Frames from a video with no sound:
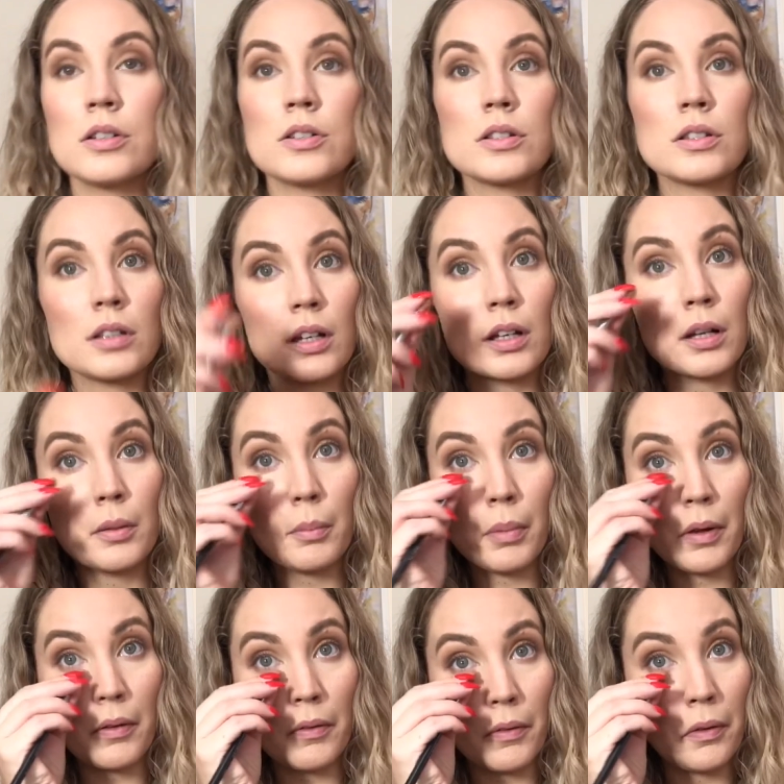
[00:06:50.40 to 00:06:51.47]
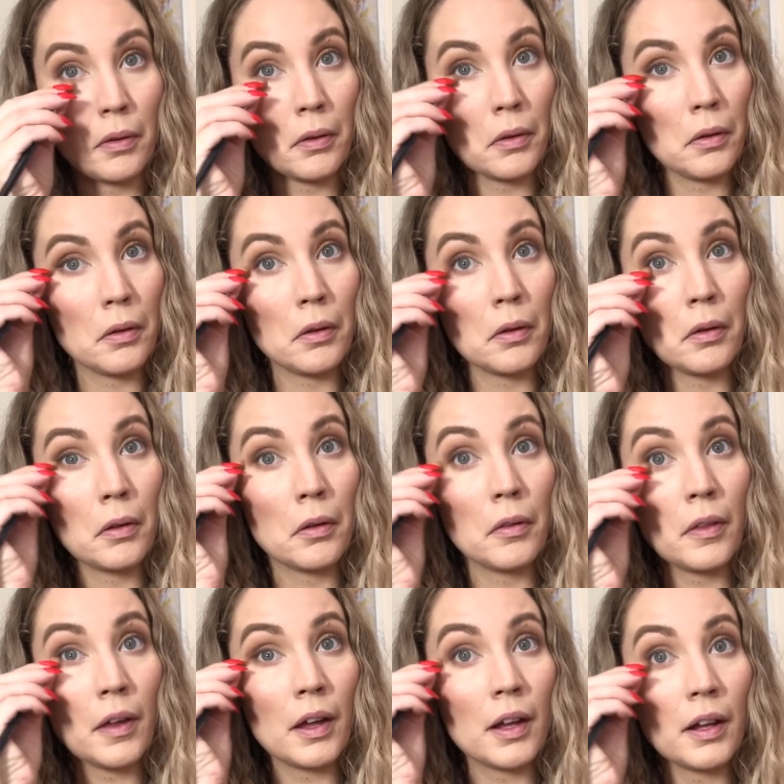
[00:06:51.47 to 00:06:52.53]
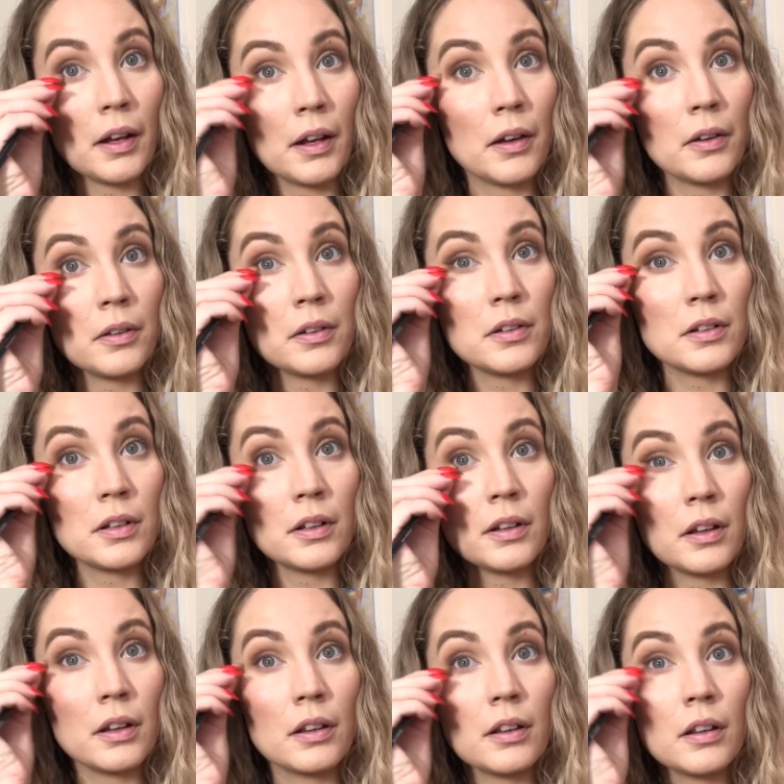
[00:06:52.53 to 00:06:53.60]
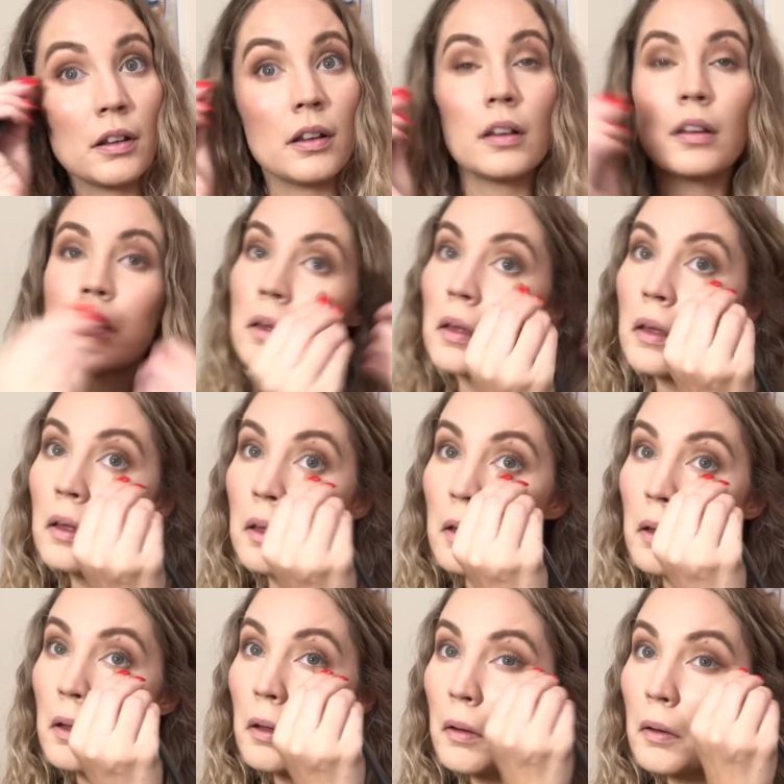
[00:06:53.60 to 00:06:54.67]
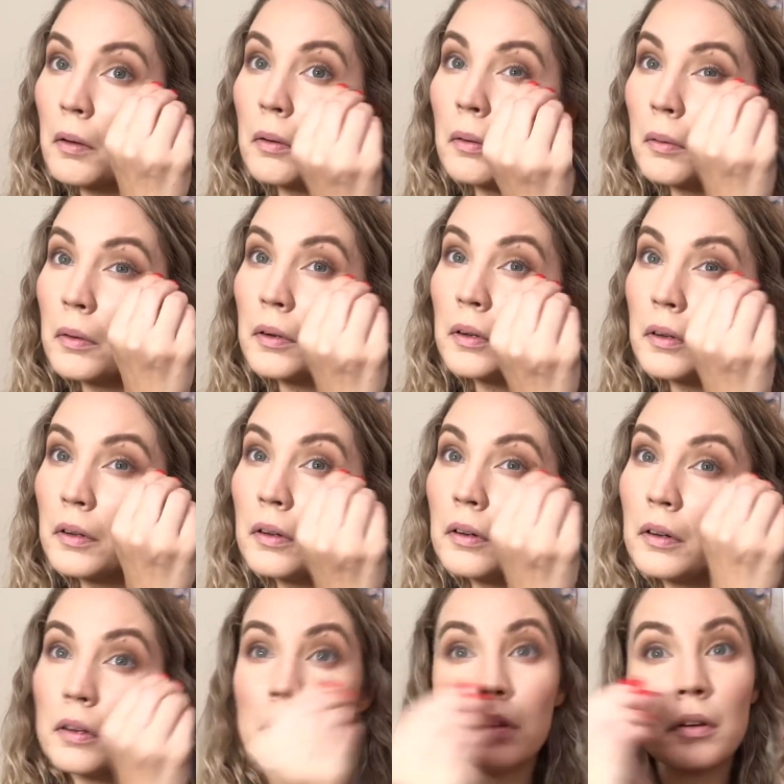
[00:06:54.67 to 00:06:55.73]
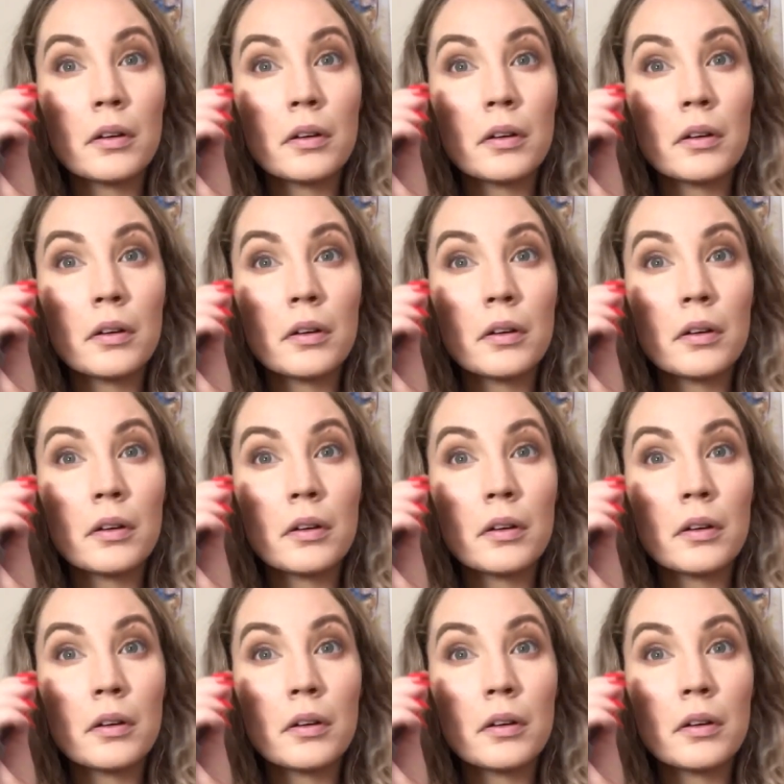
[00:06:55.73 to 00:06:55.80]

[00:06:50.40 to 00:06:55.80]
Just kind of buff that out into like the corner.